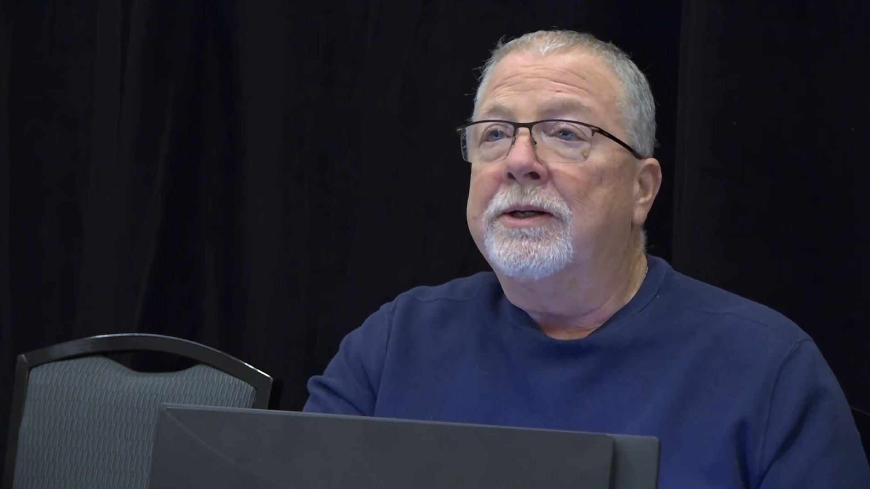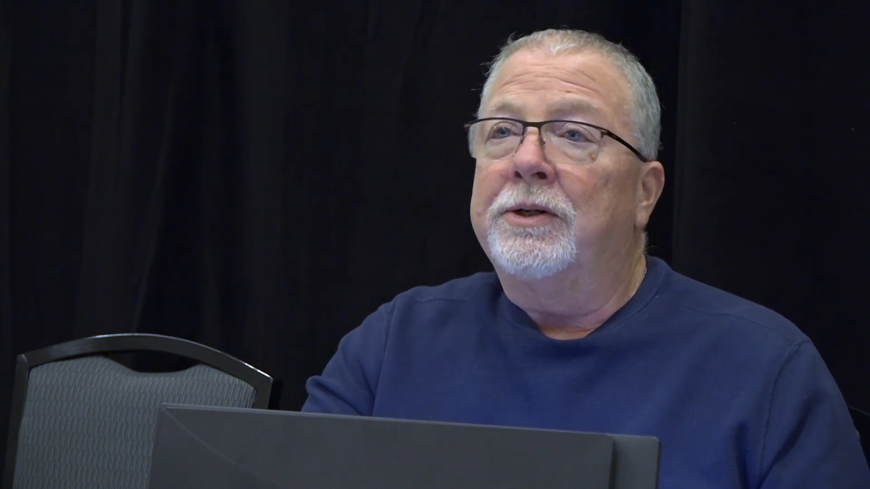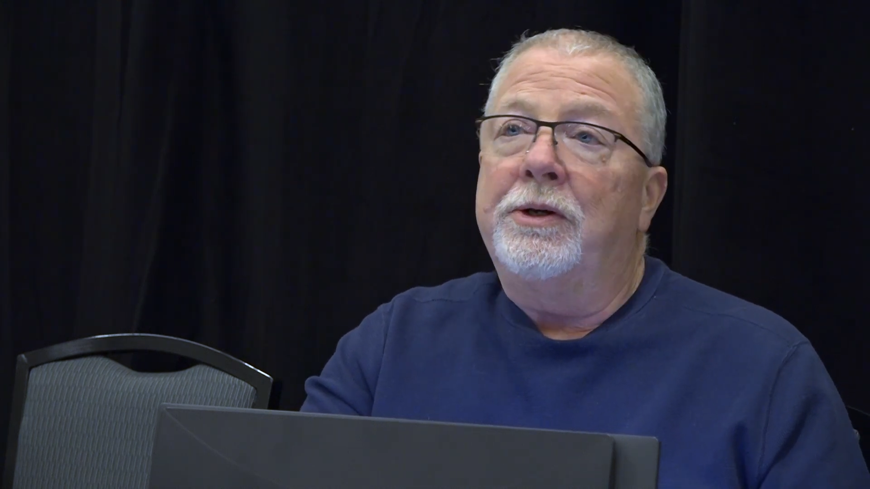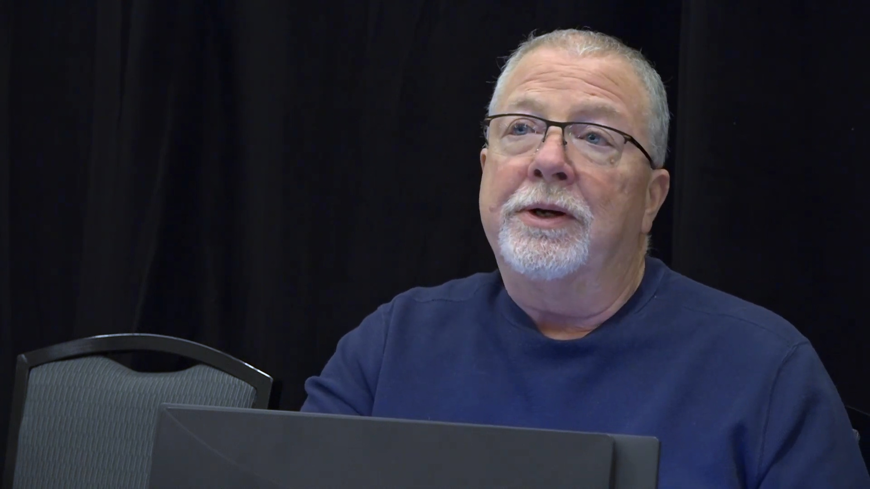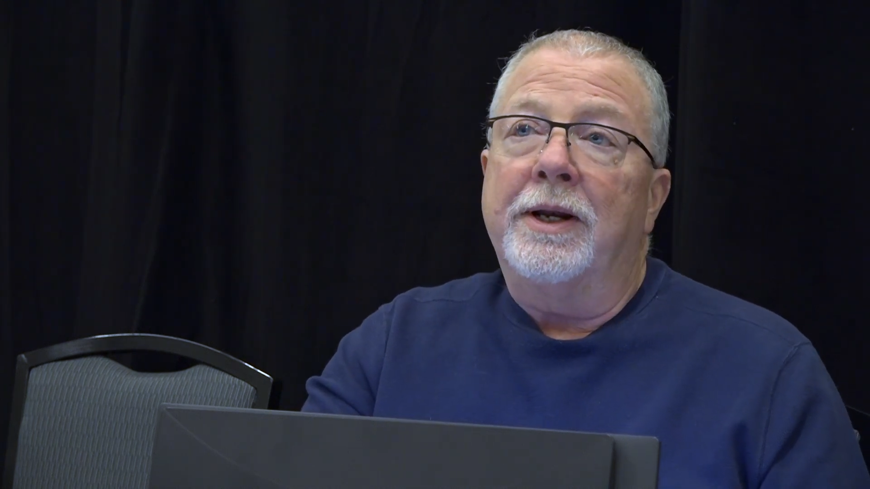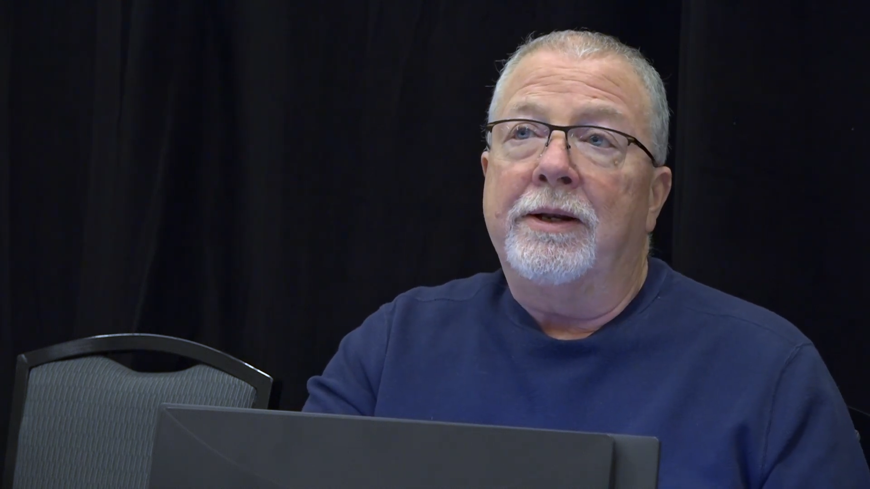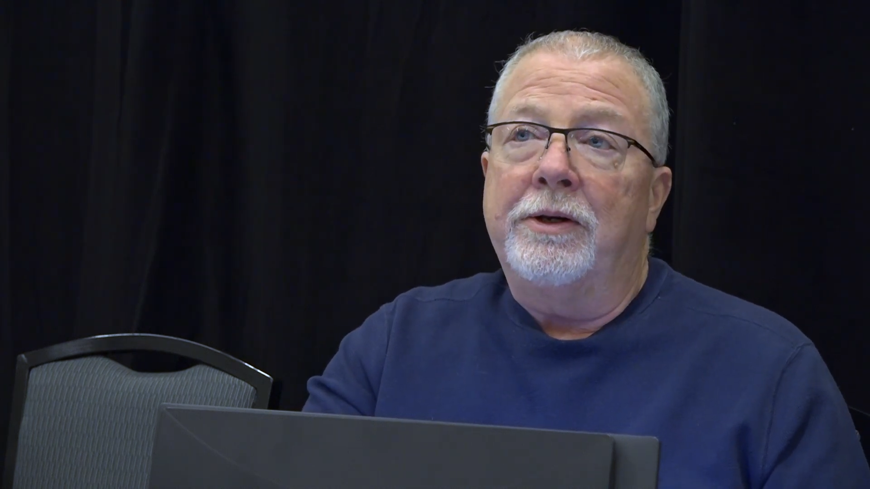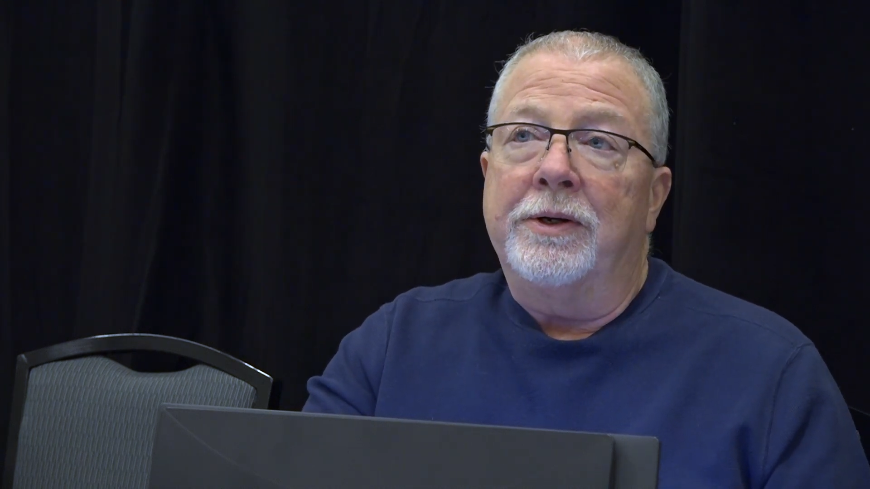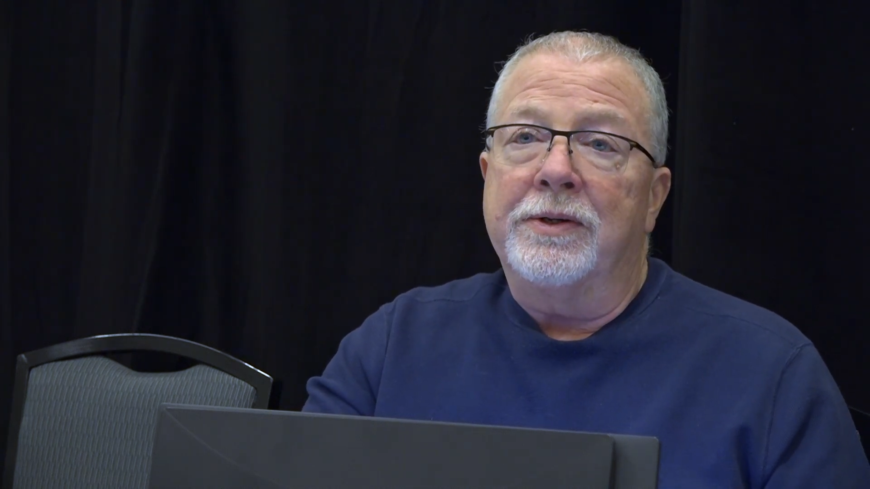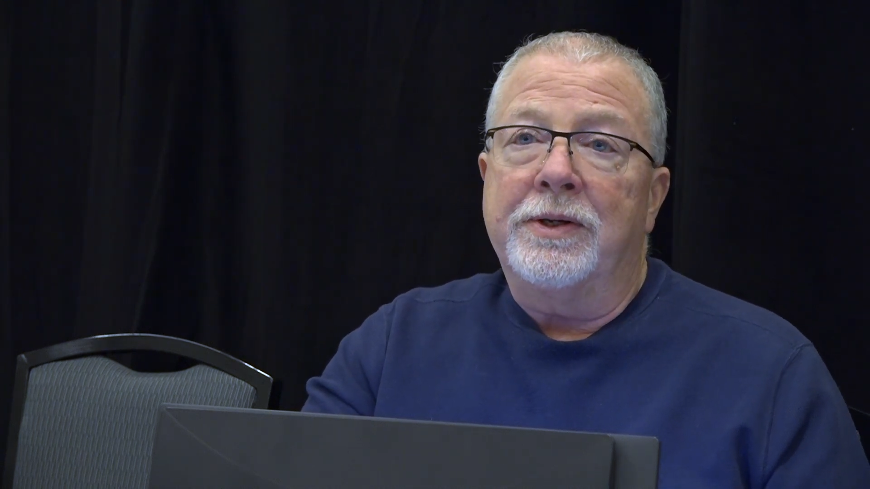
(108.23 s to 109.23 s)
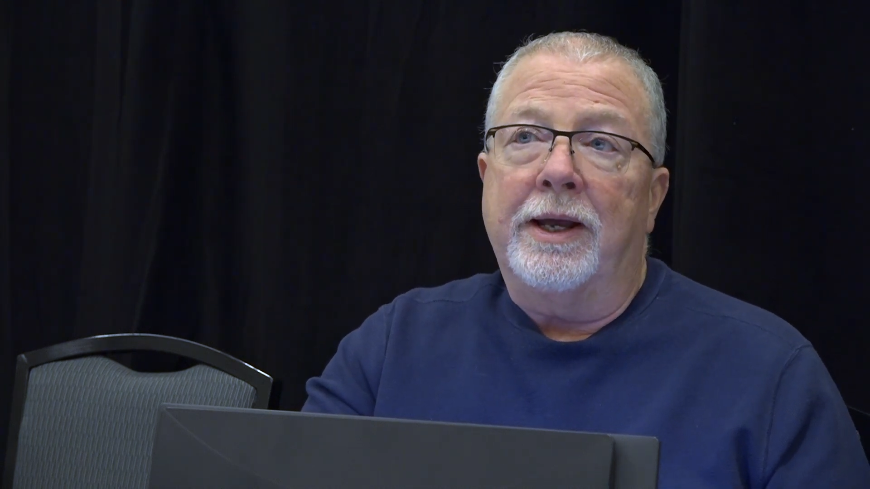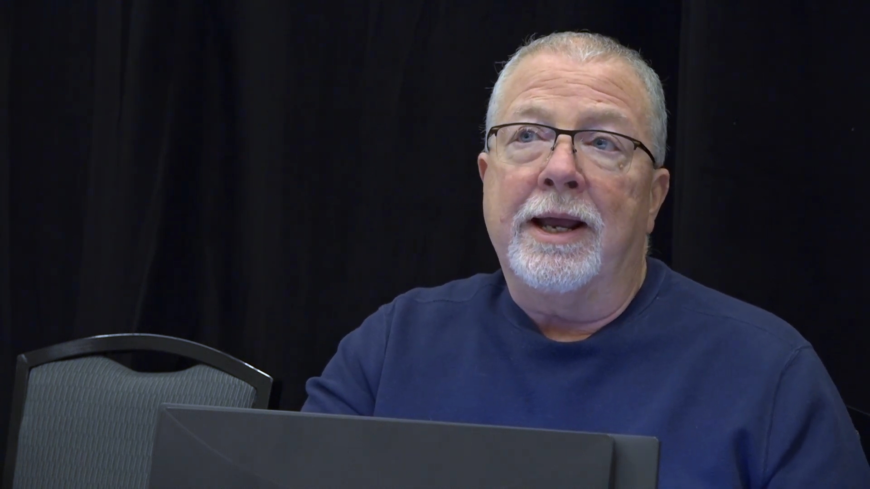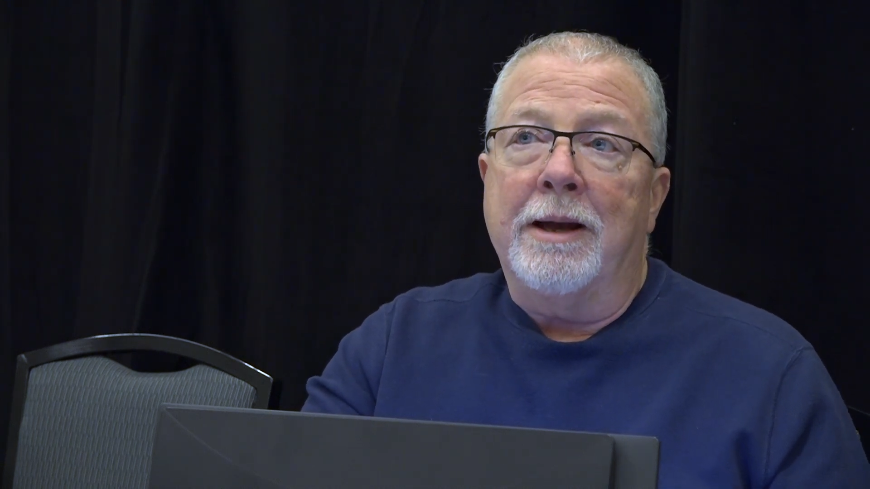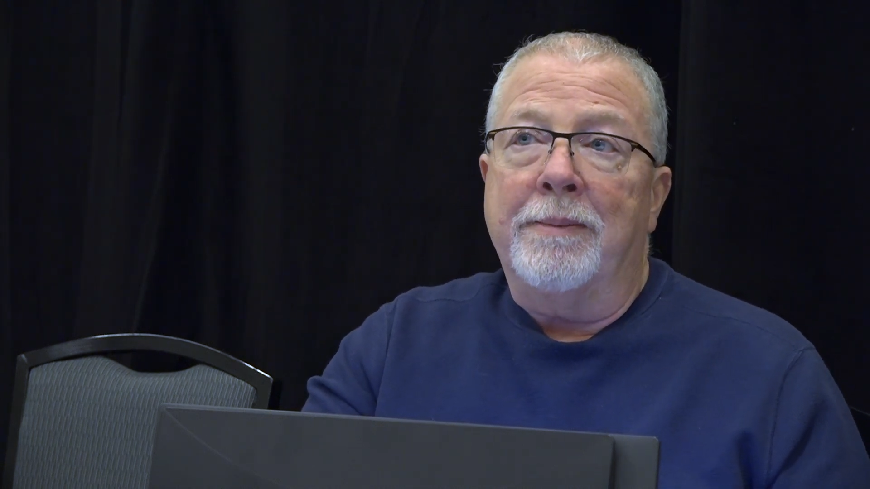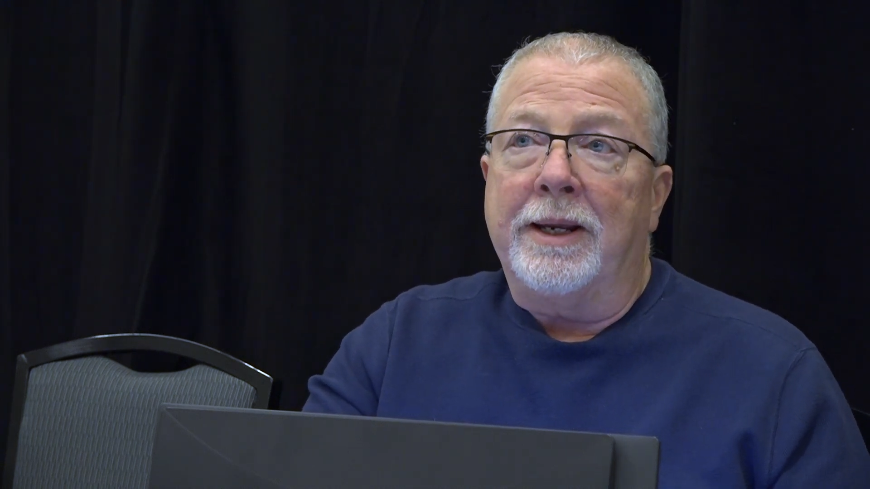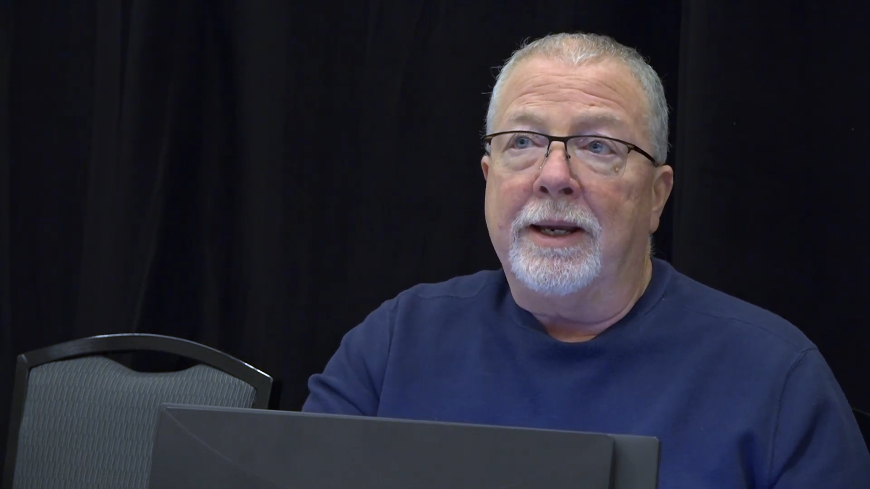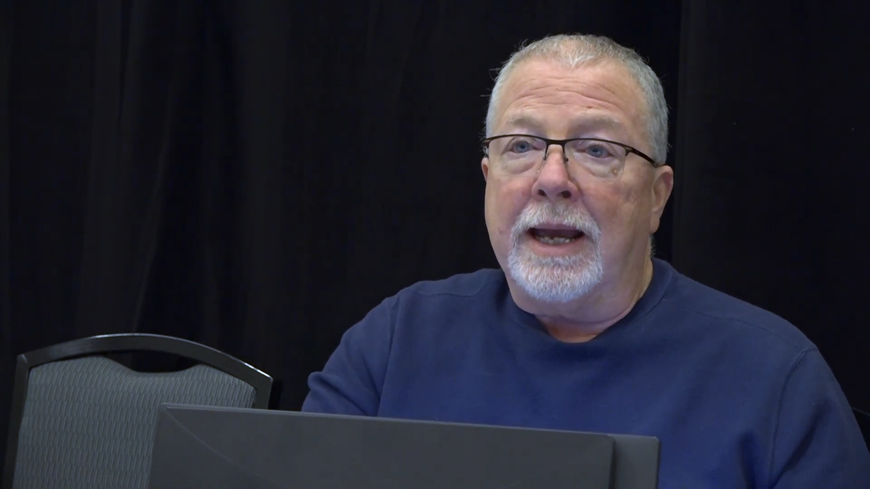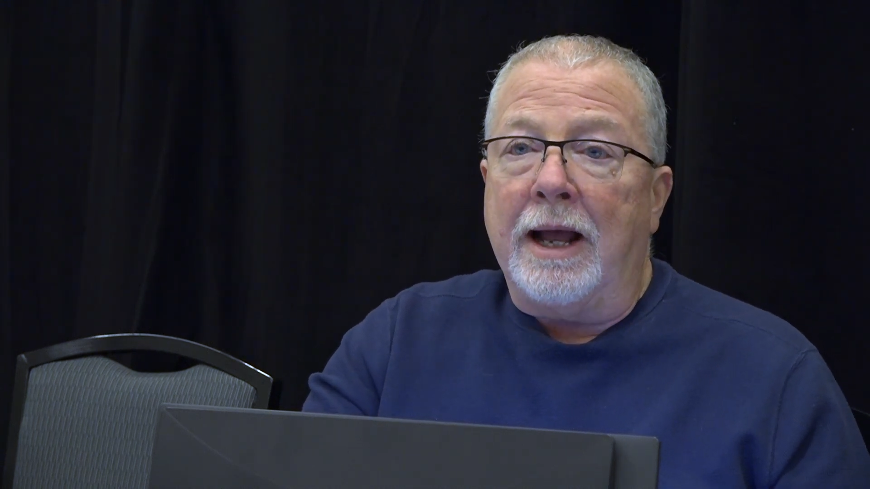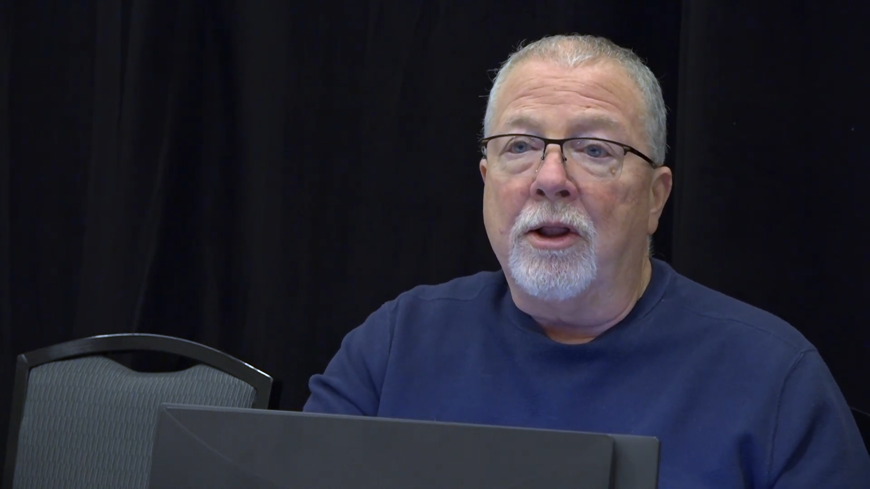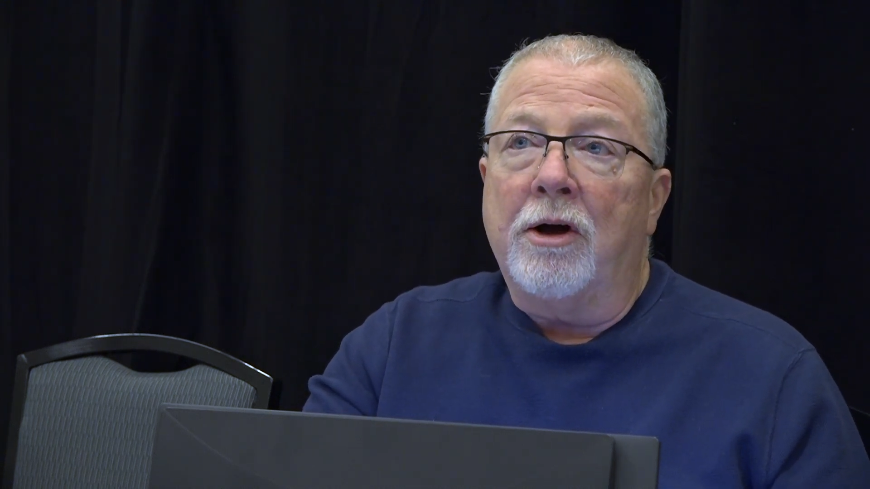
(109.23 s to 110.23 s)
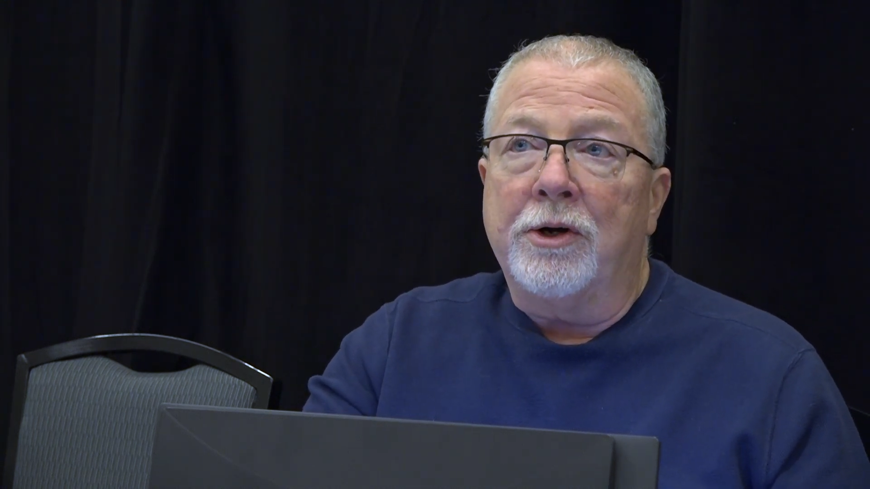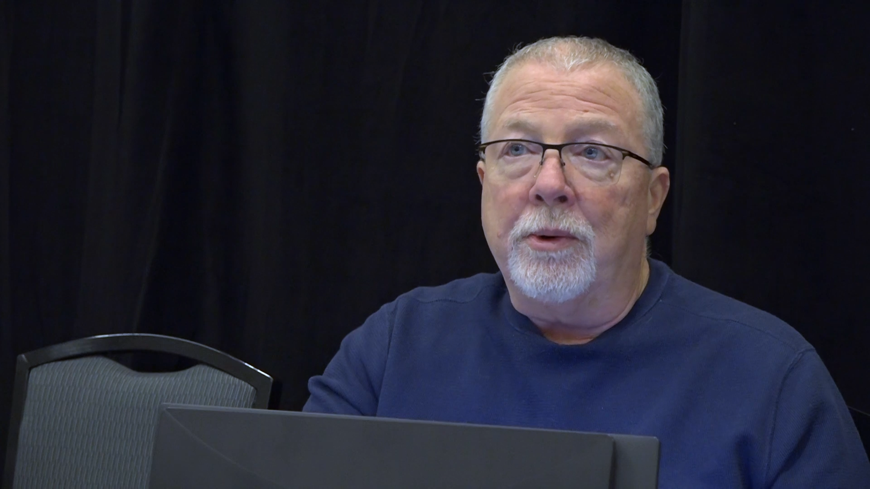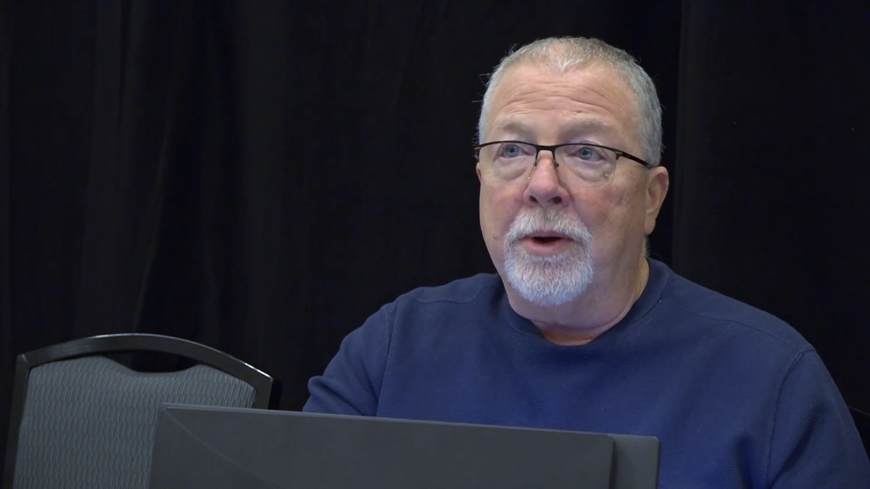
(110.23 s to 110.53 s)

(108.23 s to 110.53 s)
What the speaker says: So you can set how long do